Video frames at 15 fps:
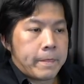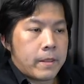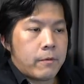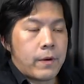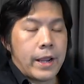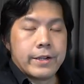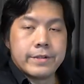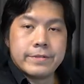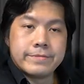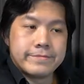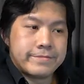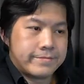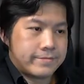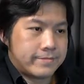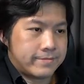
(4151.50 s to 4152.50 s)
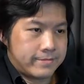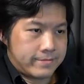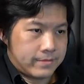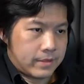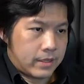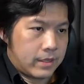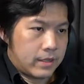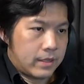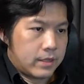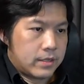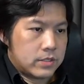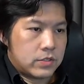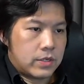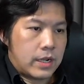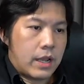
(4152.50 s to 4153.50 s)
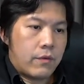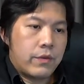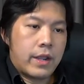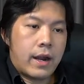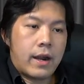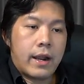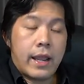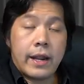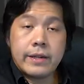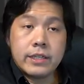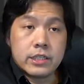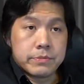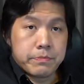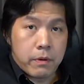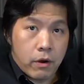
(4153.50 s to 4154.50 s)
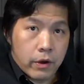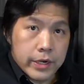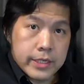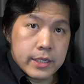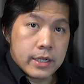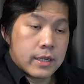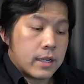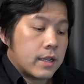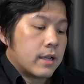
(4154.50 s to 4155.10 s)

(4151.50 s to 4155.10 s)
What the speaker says: Right. So now we are at this point.